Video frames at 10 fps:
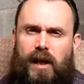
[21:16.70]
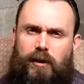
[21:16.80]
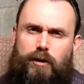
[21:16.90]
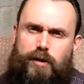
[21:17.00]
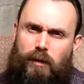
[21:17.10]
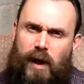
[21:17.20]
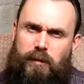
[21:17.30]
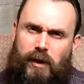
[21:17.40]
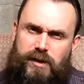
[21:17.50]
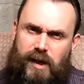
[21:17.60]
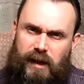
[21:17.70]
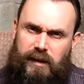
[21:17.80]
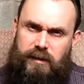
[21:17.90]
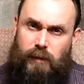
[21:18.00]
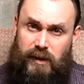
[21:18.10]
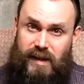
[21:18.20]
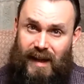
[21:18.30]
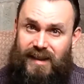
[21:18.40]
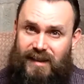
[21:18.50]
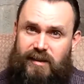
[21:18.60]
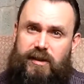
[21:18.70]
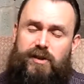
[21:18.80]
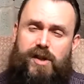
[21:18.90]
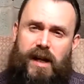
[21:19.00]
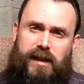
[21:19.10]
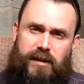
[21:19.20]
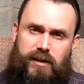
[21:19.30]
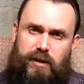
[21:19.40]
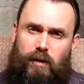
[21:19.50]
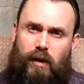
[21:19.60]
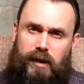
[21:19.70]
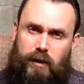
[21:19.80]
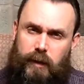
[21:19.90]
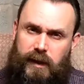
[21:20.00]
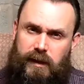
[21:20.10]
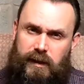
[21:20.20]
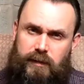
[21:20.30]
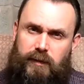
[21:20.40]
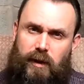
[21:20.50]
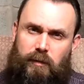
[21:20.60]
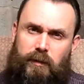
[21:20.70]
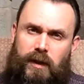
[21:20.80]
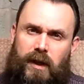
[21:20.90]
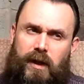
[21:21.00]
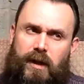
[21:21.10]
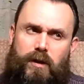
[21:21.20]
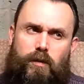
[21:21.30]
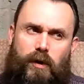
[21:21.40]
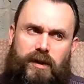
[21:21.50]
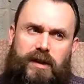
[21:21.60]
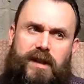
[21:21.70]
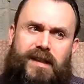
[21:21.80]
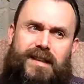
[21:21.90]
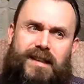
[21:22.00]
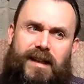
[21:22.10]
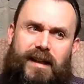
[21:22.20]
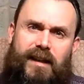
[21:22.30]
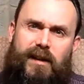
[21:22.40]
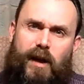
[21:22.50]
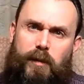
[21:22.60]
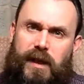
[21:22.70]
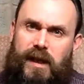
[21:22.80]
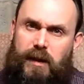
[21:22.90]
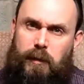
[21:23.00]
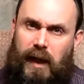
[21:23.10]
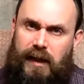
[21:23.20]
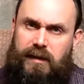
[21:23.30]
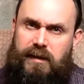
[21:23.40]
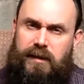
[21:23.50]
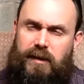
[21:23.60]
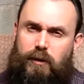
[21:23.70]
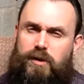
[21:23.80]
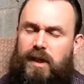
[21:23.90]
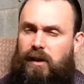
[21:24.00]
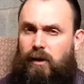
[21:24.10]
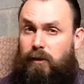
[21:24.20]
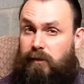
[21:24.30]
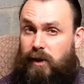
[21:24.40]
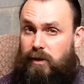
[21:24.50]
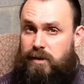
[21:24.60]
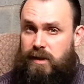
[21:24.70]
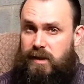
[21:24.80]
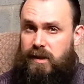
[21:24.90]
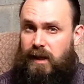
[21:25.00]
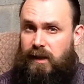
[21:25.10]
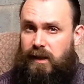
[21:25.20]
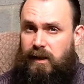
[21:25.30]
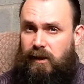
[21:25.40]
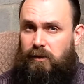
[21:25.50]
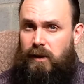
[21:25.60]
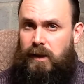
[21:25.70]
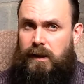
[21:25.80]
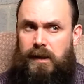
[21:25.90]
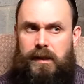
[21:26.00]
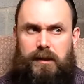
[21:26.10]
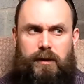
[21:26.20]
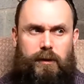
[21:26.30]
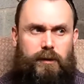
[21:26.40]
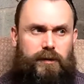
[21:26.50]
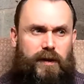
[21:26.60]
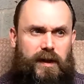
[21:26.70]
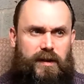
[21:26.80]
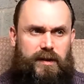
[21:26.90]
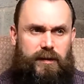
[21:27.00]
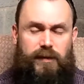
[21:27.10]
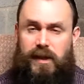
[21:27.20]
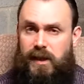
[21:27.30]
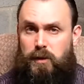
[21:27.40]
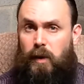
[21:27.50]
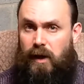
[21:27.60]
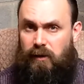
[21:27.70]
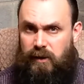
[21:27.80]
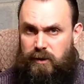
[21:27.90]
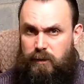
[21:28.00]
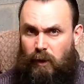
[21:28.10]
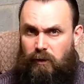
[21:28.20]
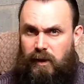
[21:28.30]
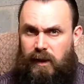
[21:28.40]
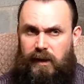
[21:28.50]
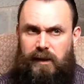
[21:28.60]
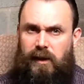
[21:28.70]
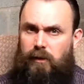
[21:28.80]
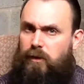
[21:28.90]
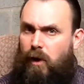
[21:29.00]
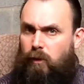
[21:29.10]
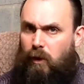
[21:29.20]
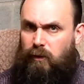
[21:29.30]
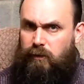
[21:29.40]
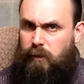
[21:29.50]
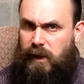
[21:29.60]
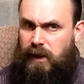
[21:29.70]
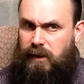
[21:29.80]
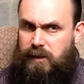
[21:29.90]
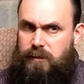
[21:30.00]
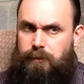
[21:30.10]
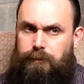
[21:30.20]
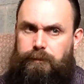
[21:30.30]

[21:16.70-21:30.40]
And also how my tastes changed quite quickly from what you'd consider a beginner blend. You'll see a lot of reviews that say, you know, oh, for the experienced smoker, you know, not one for beginners.